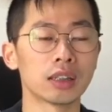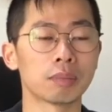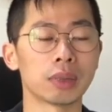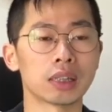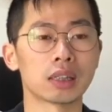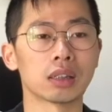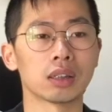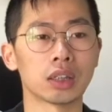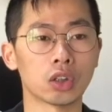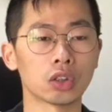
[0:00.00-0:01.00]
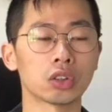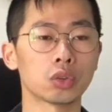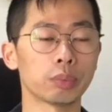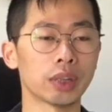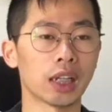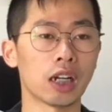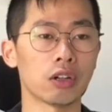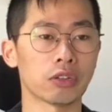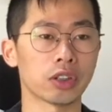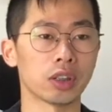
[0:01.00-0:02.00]
But in order to be
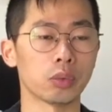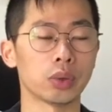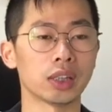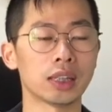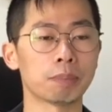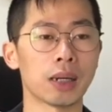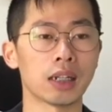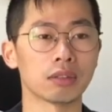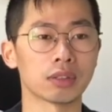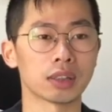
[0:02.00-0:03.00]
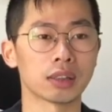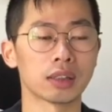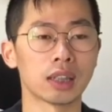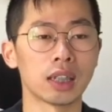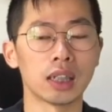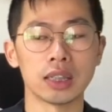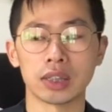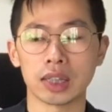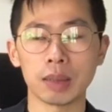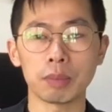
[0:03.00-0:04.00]
healthy, we need balance. It's
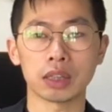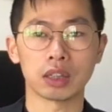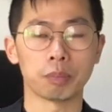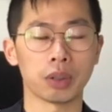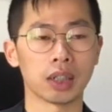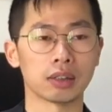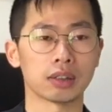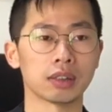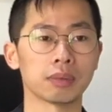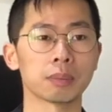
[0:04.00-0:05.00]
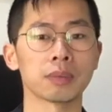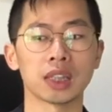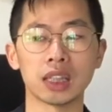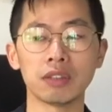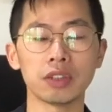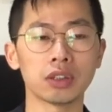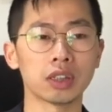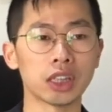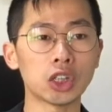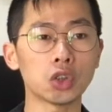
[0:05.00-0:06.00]
same as the plants. Even
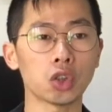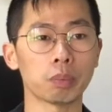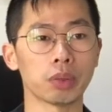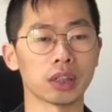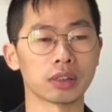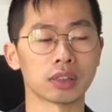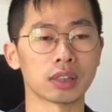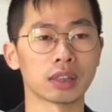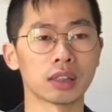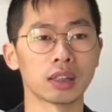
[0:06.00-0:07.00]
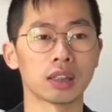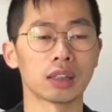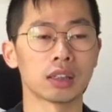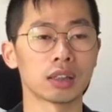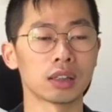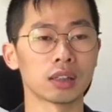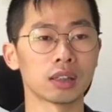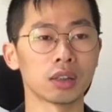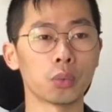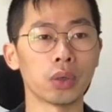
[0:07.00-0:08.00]
the indoor plants,
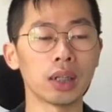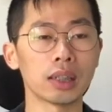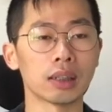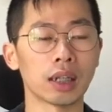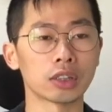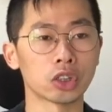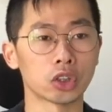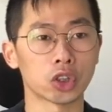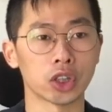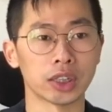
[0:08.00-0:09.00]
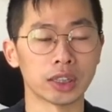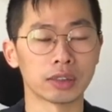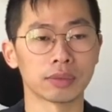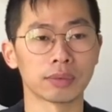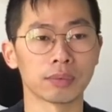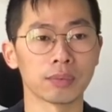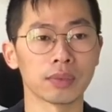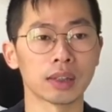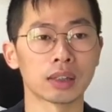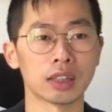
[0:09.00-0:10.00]
the one under the shade,
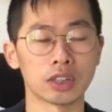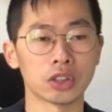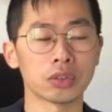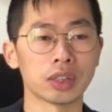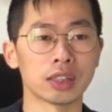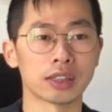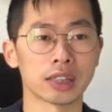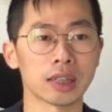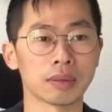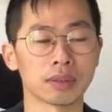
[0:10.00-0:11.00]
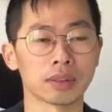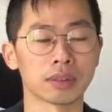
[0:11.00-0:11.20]
they still need the sun.